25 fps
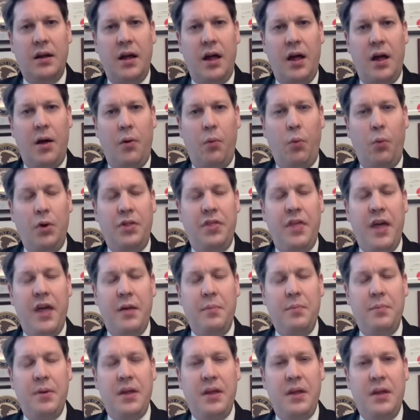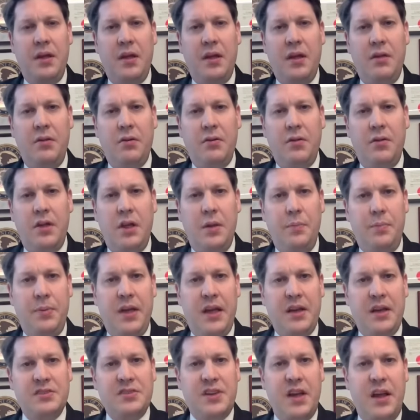would then be either the
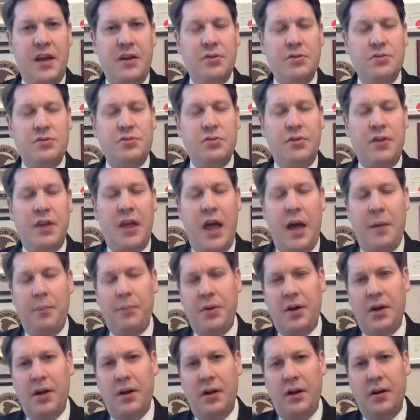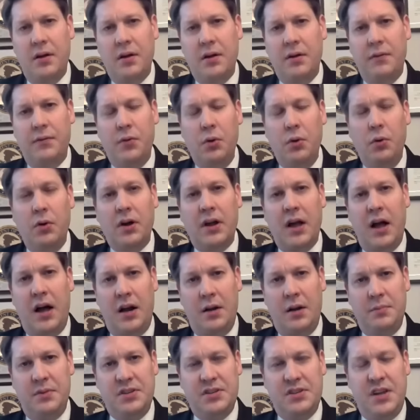EPA standards or the EPCA fuel
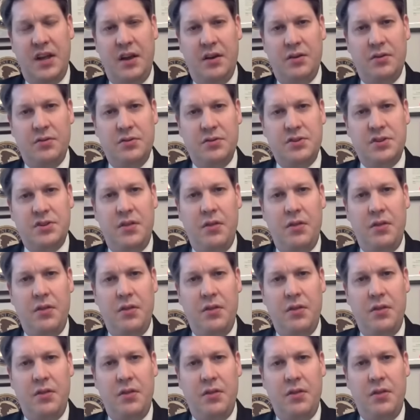economy standards,